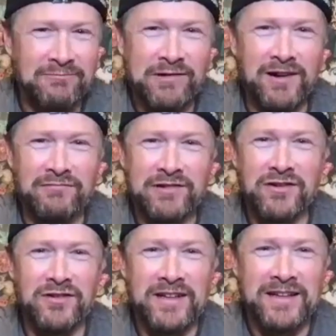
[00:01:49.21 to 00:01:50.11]
are
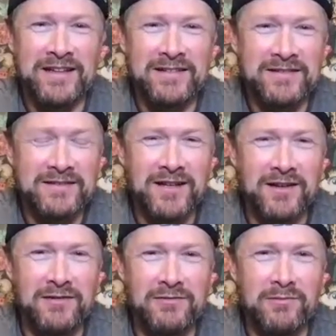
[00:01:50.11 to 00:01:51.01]
recording.
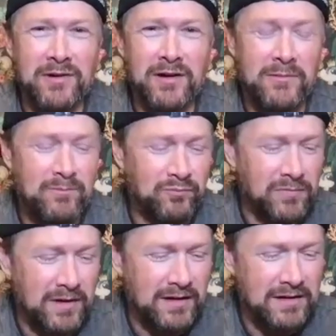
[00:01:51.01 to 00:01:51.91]
So
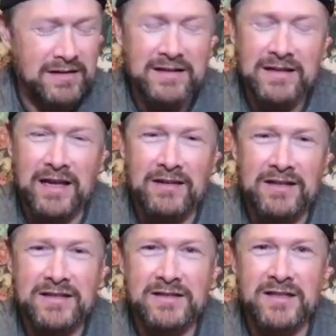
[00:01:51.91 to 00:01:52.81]

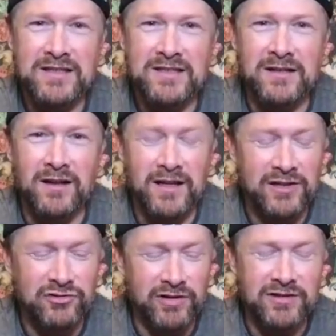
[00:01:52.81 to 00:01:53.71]
this isn't like your
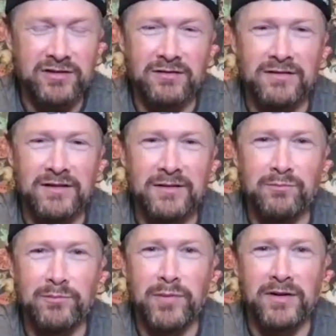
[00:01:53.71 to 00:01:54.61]
traditional
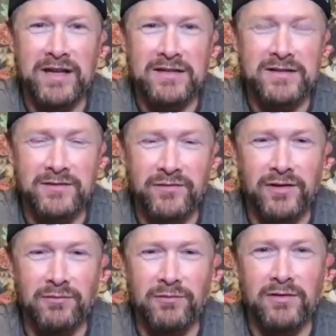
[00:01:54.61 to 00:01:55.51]
podcast interview
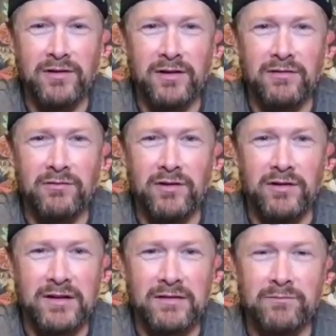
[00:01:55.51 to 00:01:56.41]
that
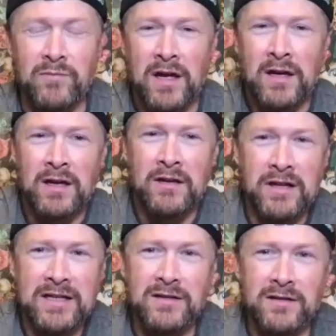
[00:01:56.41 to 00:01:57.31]
the
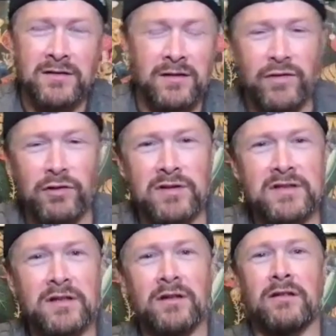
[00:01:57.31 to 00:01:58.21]
listeners and the viewers
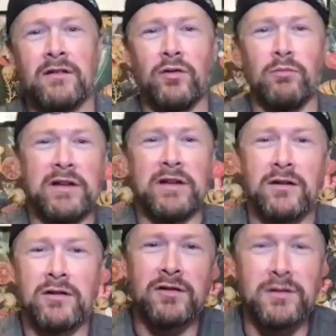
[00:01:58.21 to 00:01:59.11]
are normally
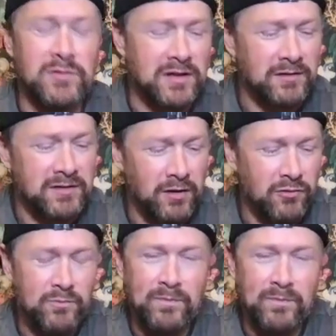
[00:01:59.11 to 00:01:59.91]
accustomed to. So